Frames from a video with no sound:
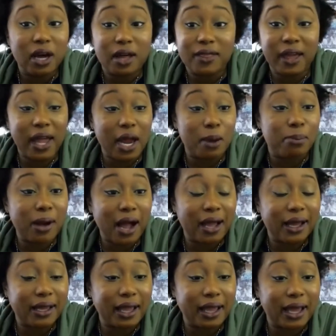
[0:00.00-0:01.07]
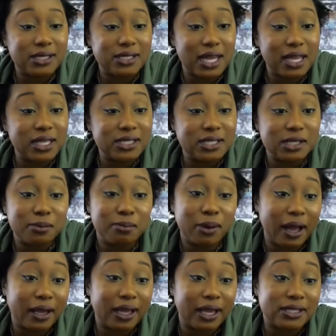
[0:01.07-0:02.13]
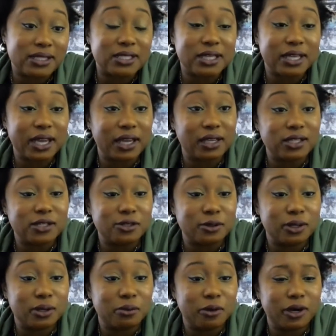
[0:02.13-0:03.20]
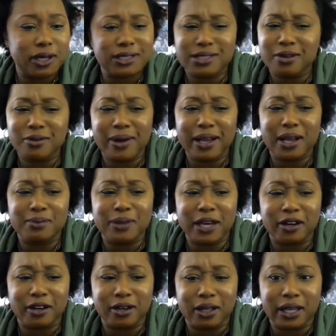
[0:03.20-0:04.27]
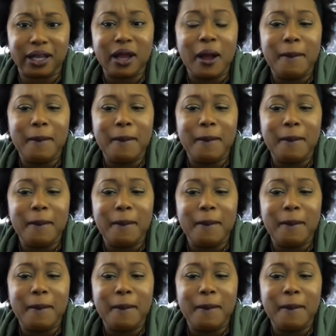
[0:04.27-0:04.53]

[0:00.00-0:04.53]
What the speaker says: They got a podcast. I listen to the podcast because I can't listen to it in the morning because I don't wake up that early.